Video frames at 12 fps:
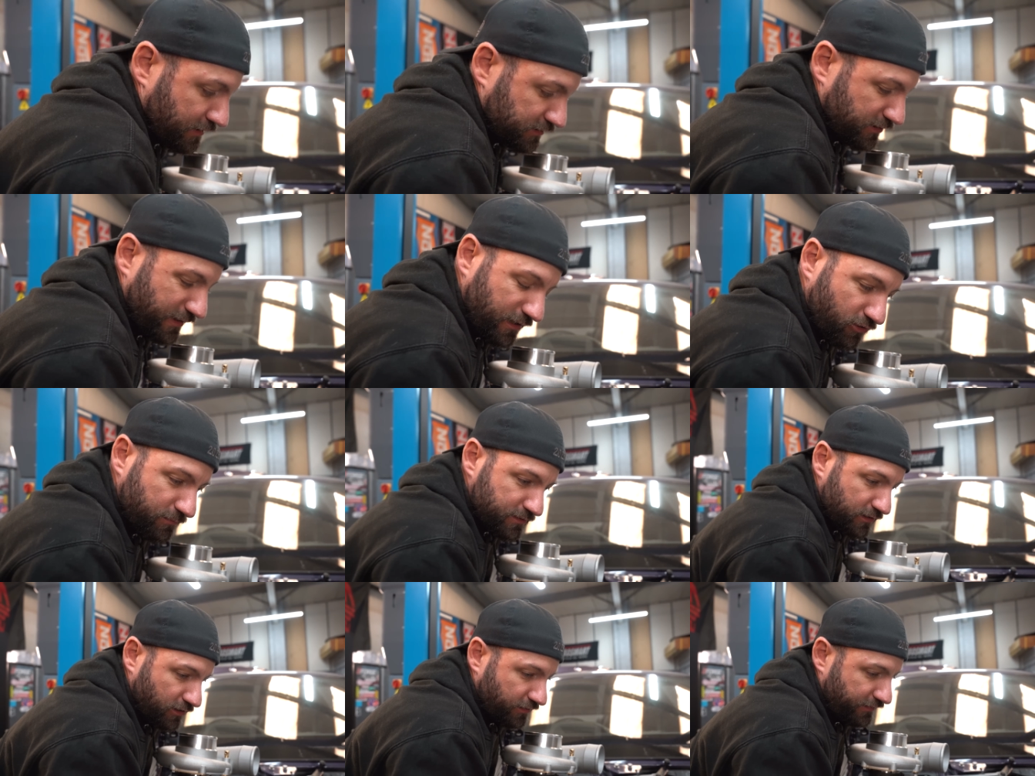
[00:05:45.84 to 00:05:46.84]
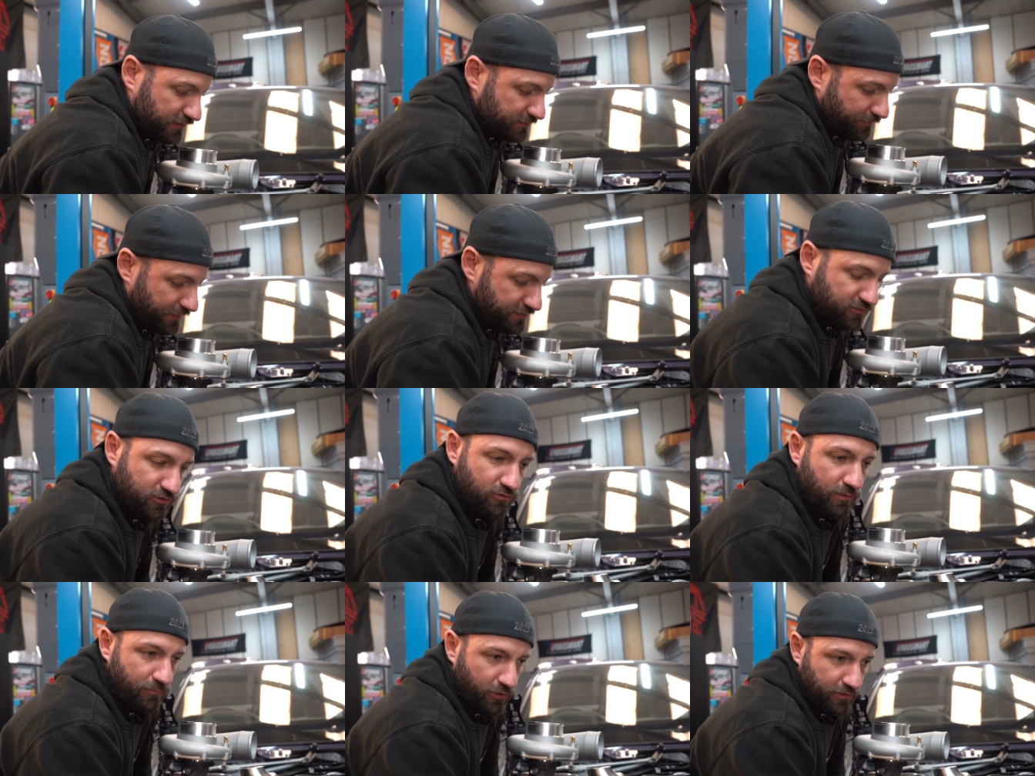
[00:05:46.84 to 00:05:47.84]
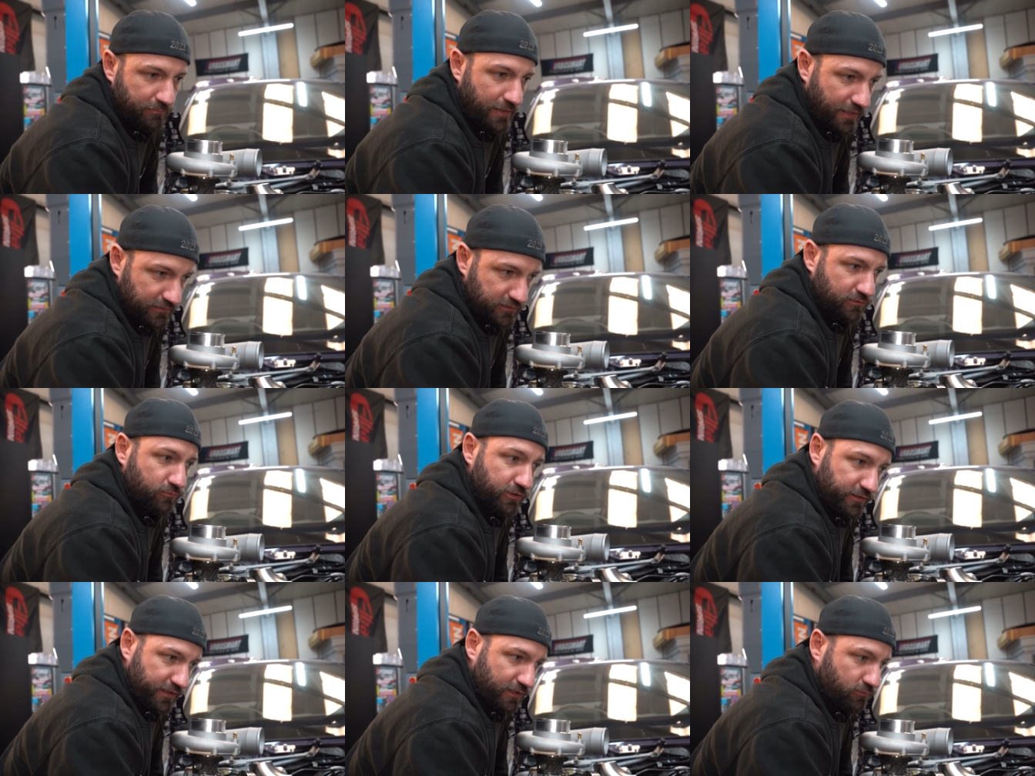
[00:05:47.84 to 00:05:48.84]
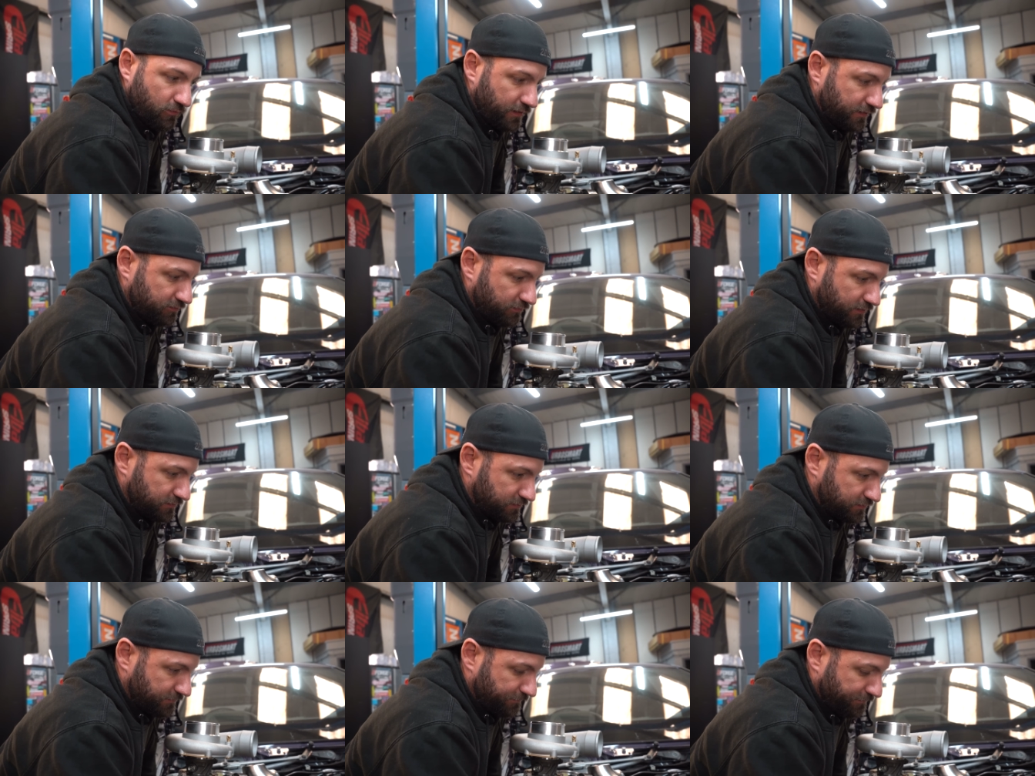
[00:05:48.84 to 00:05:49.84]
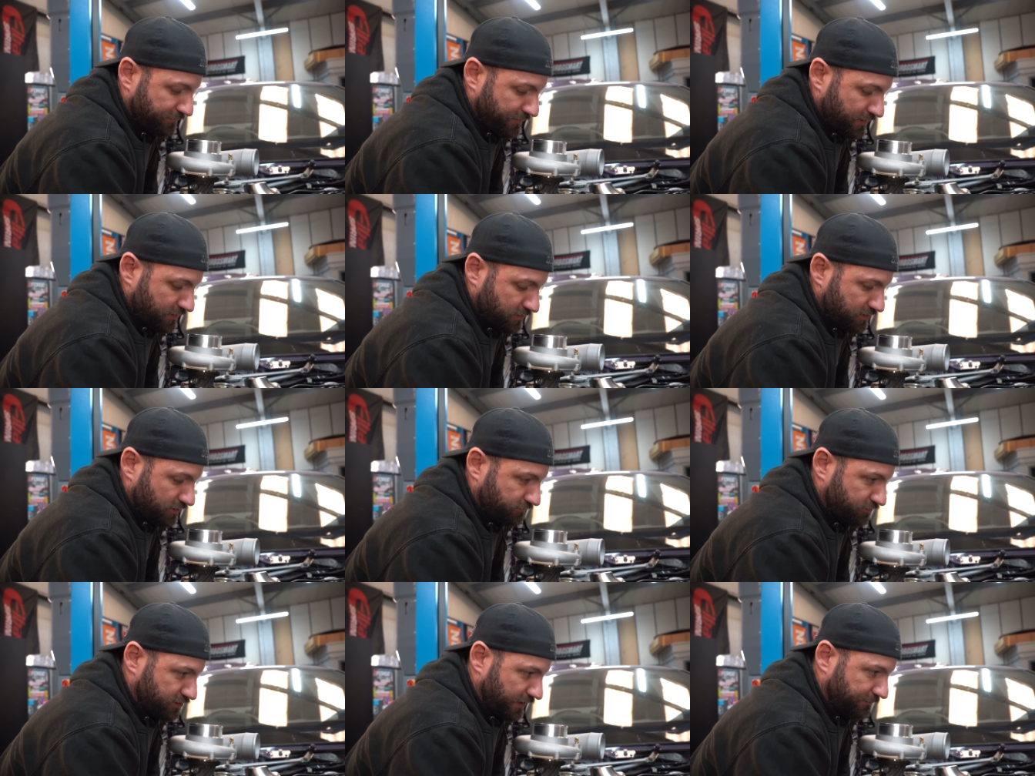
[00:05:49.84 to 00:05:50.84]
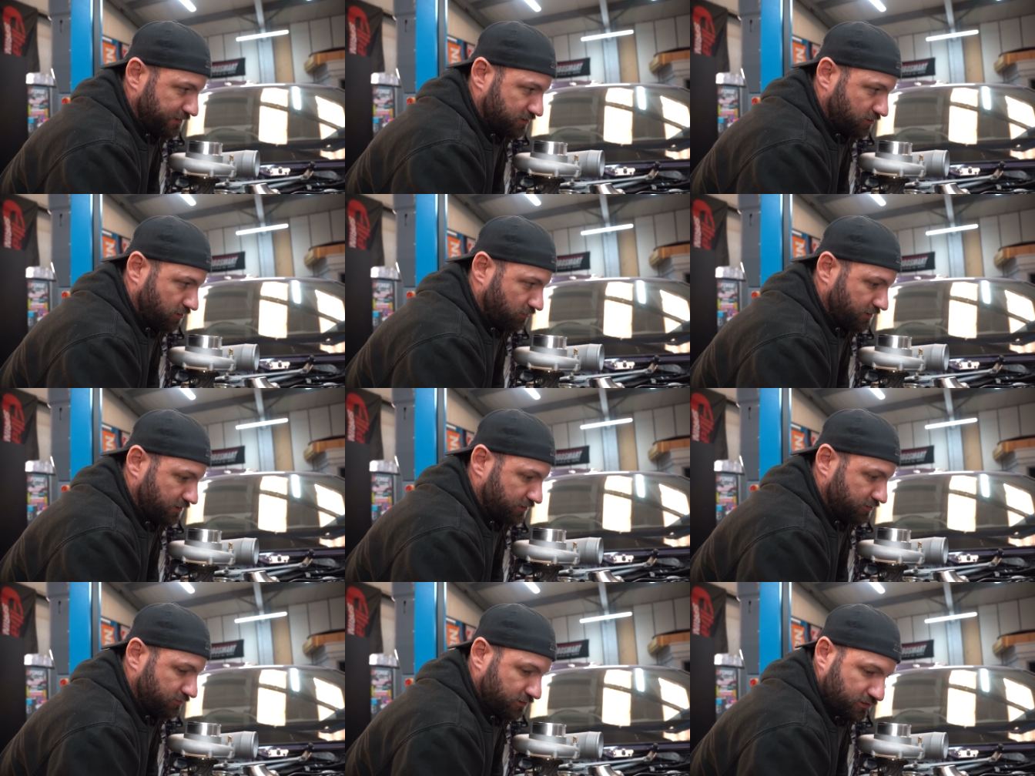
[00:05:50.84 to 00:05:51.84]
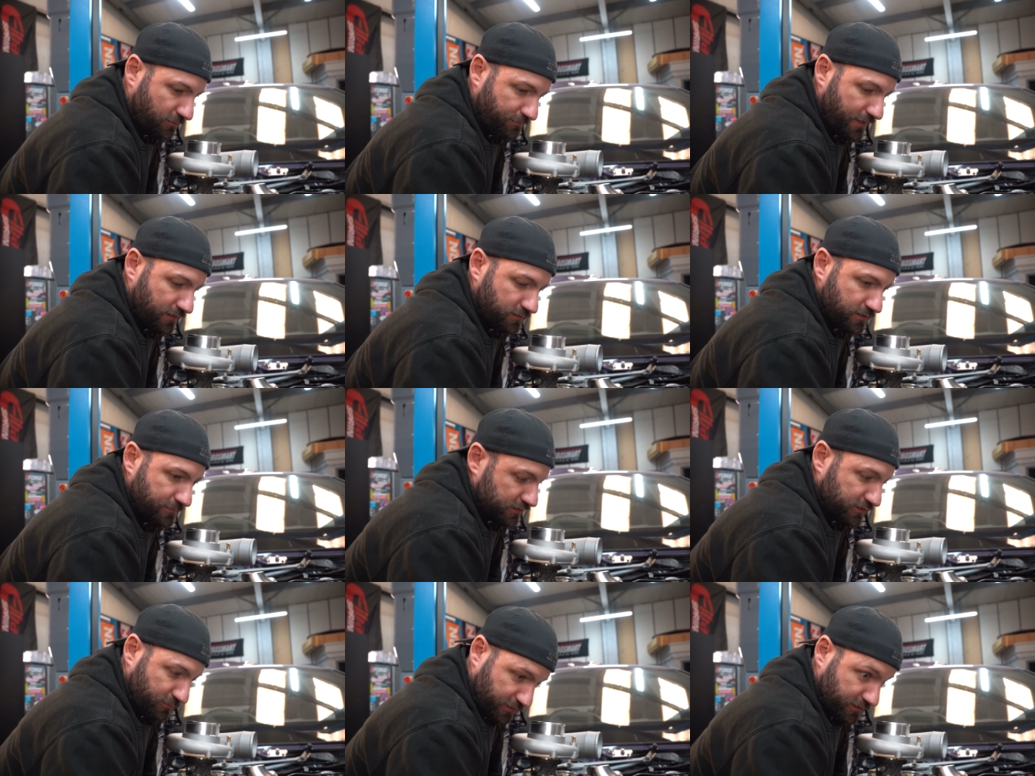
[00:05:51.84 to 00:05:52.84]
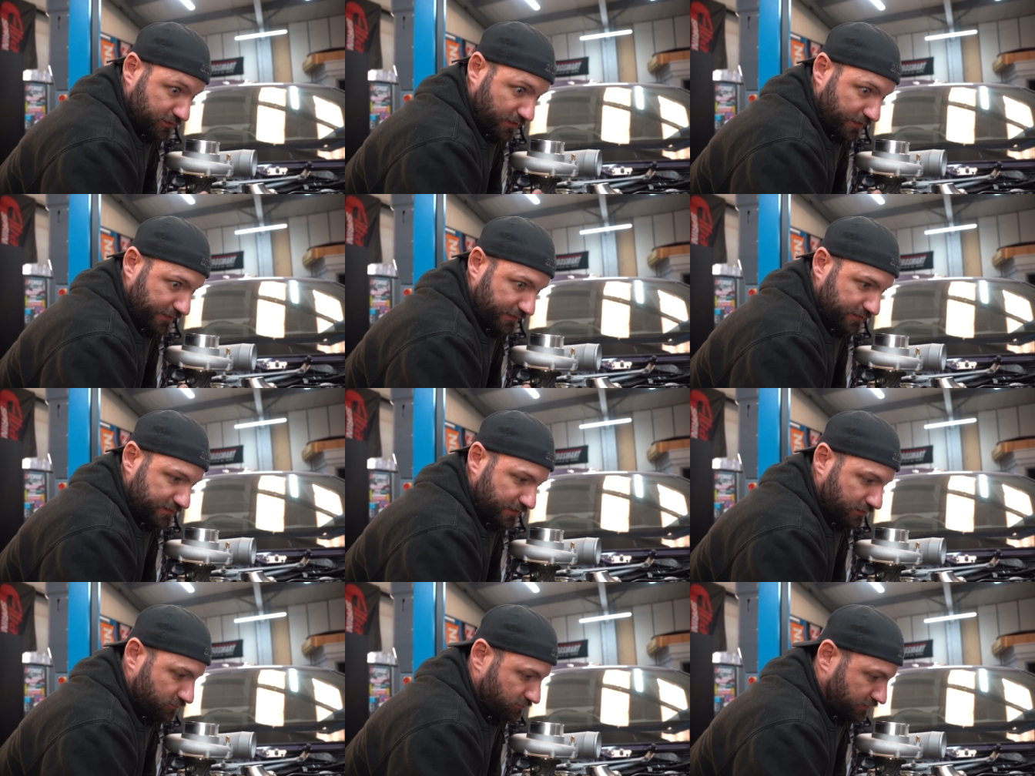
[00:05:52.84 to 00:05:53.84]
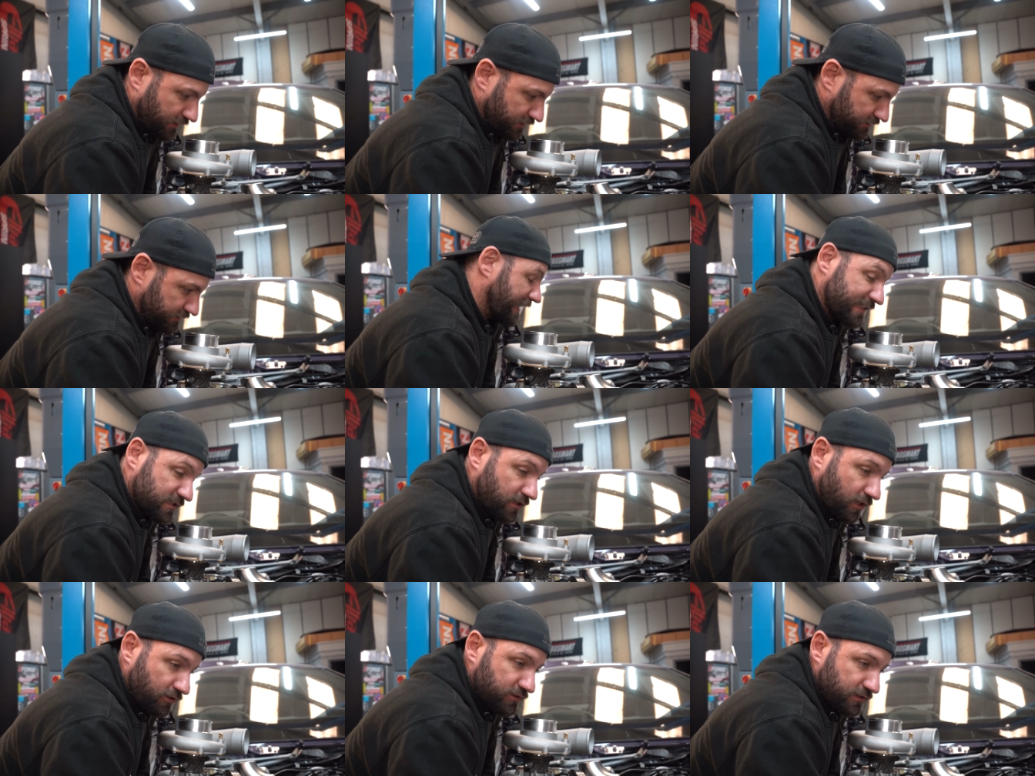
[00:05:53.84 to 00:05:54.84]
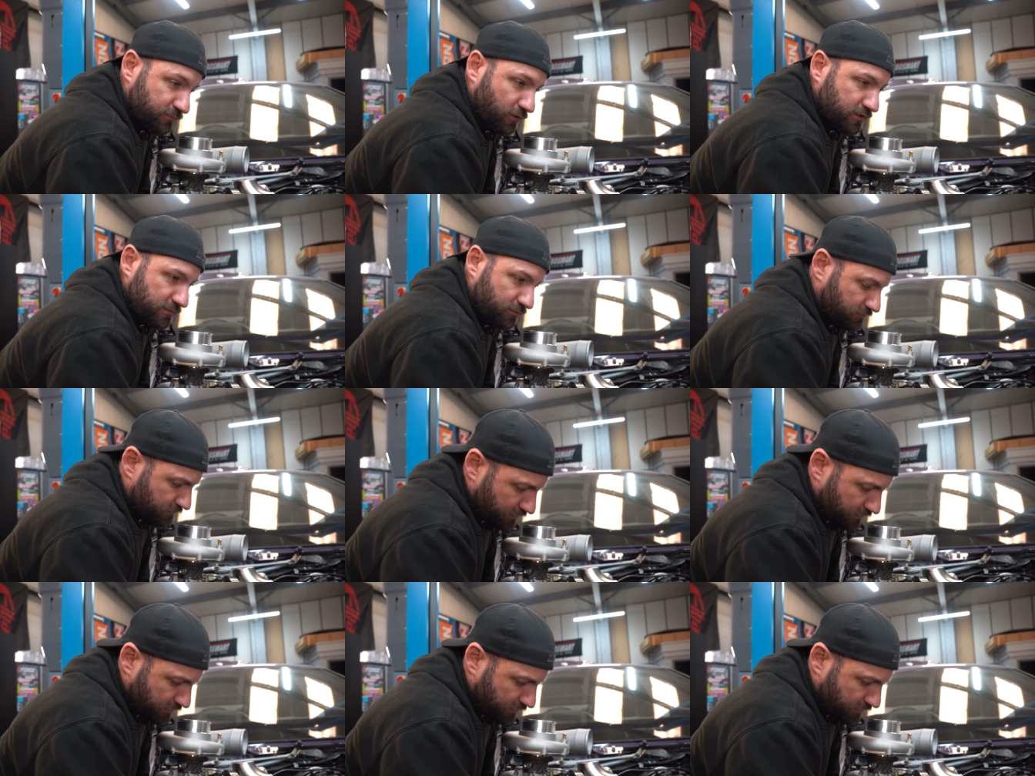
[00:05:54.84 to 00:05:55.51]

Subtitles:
So that robs a lot of our space to do a bottom mount with equal length runners. So for Jamie's car, we're going to do a top mount. So we can try and get these equal runners as close as possible.